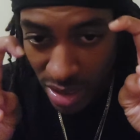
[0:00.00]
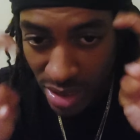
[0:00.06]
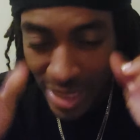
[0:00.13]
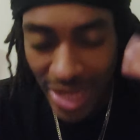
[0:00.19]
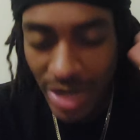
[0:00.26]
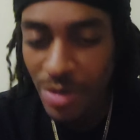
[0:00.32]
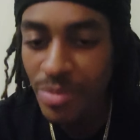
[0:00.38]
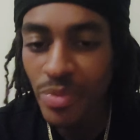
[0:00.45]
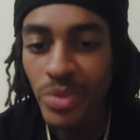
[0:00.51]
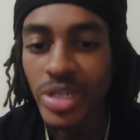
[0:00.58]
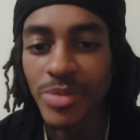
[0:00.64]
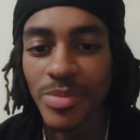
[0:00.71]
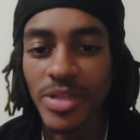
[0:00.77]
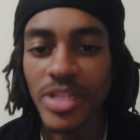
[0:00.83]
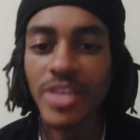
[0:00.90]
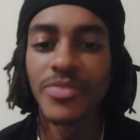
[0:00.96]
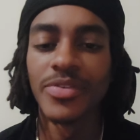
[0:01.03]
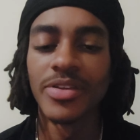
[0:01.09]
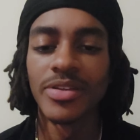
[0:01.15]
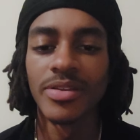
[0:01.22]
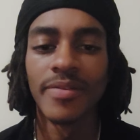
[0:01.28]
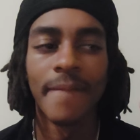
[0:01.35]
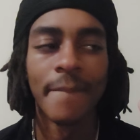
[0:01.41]
ugly. I don't really believe
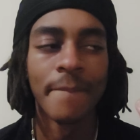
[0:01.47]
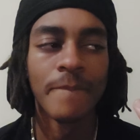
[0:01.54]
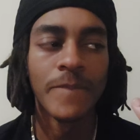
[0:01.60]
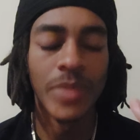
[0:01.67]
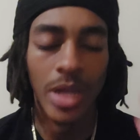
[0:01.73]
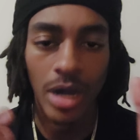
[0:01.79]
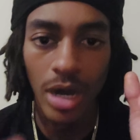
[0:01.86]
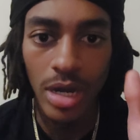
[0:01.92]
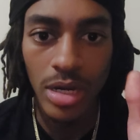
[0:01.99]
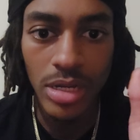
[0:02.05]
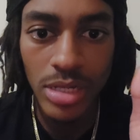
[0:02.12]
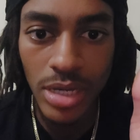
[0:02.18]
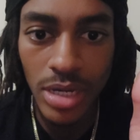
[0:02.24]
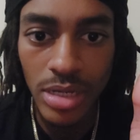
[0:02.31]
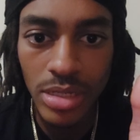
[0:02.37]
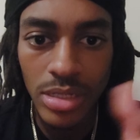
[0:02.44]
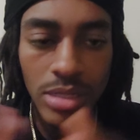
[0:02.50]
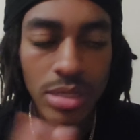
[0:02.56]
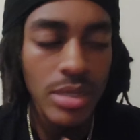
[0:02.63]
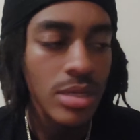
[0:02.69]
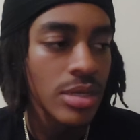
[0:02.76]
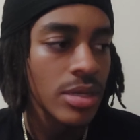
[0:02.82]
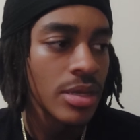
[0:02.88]
in ugly, ugly.
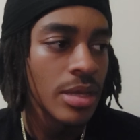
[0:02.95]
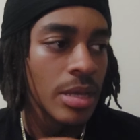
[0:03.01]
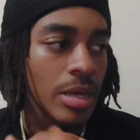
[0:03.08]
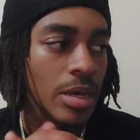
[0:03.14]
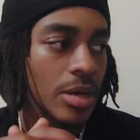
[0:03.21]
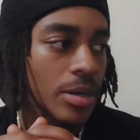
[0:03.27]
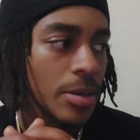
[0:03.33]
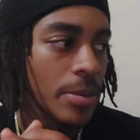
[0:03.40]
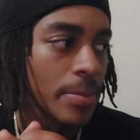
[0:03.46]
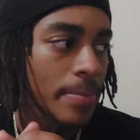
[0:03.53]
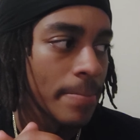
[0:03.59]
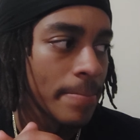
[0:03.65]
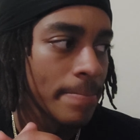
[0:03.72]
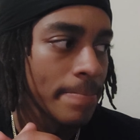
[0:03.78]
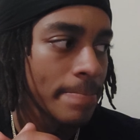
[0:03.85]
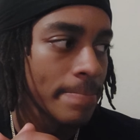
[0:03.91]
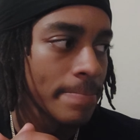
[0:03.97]
Um,